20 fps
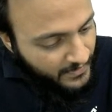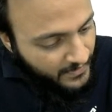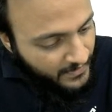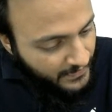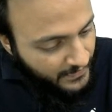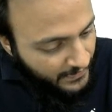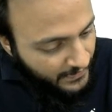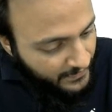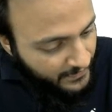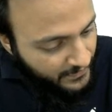
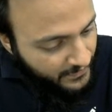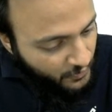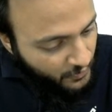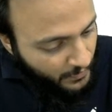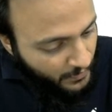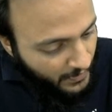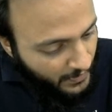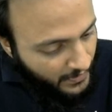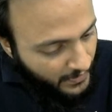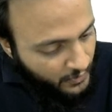then
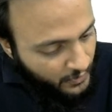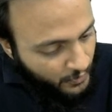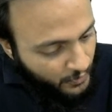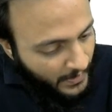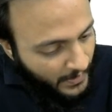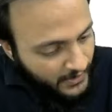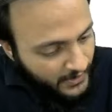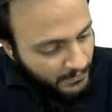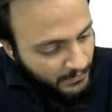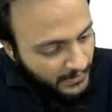
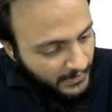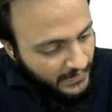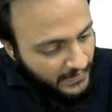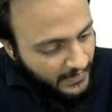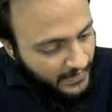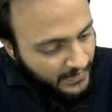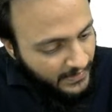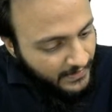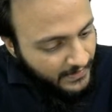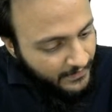
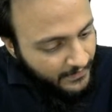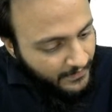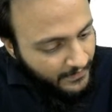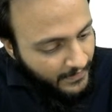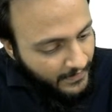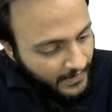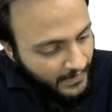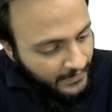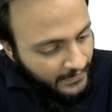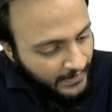Subhashmita,
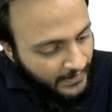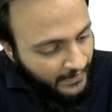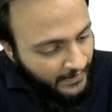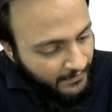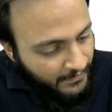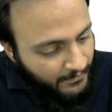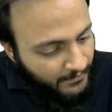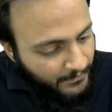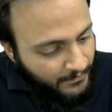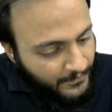
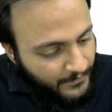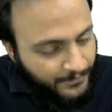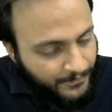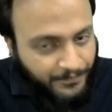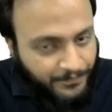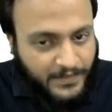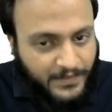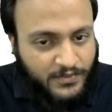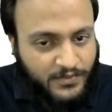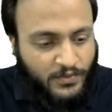Anil.
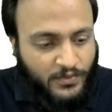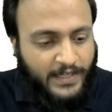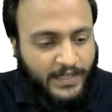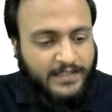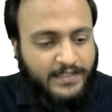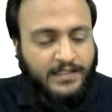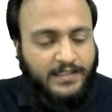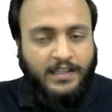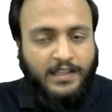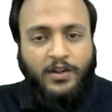So
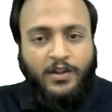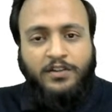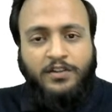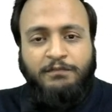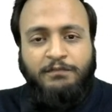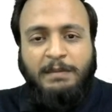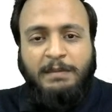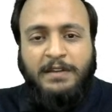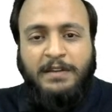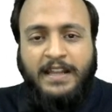guys, a lot
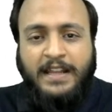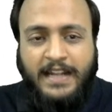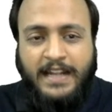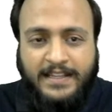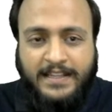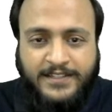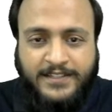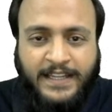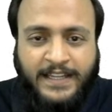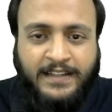of people are
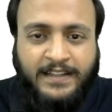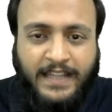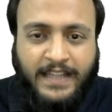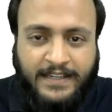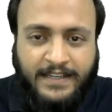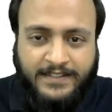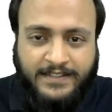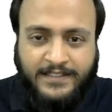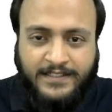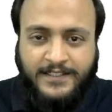answering,
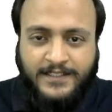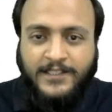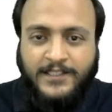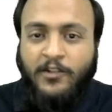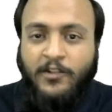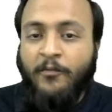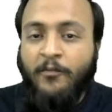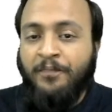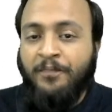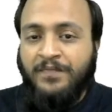and
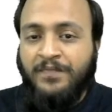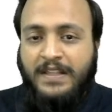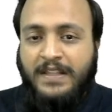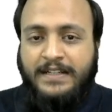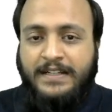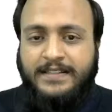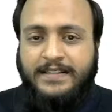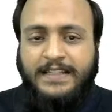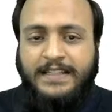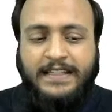
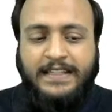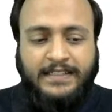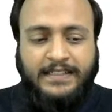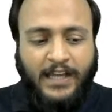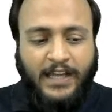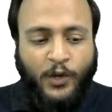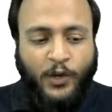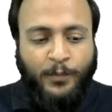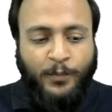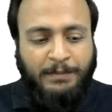let us see
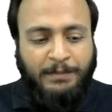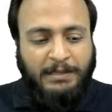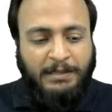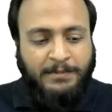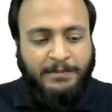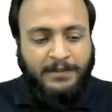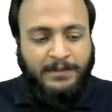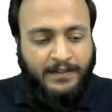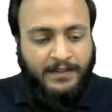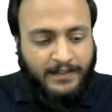that how many
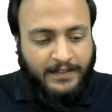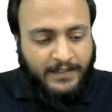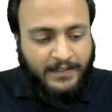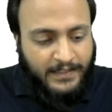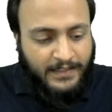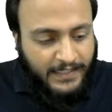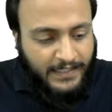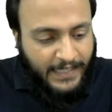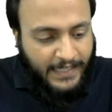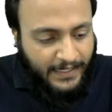people
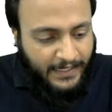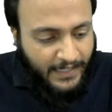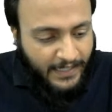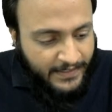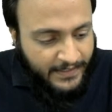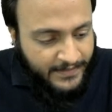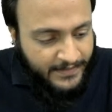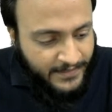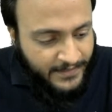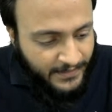can
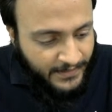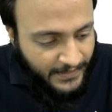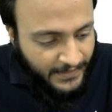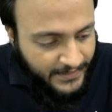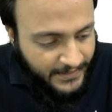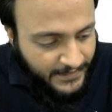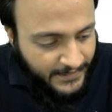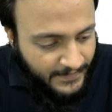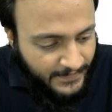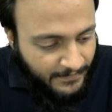answer
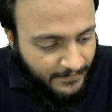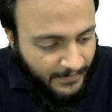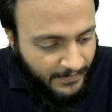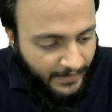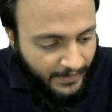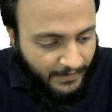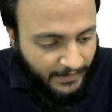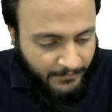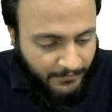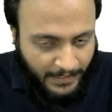it
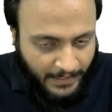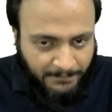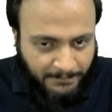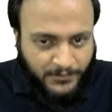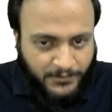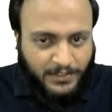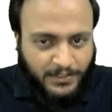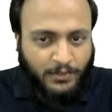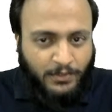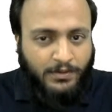
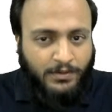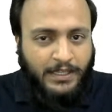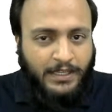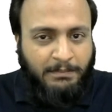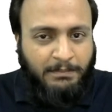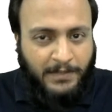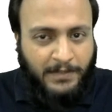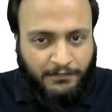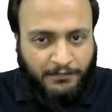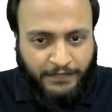
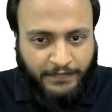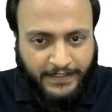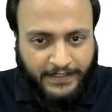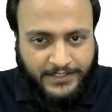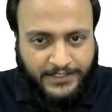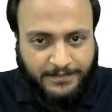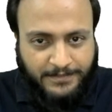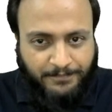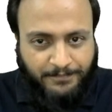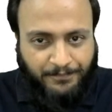absolutely
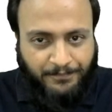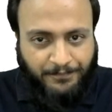perfect.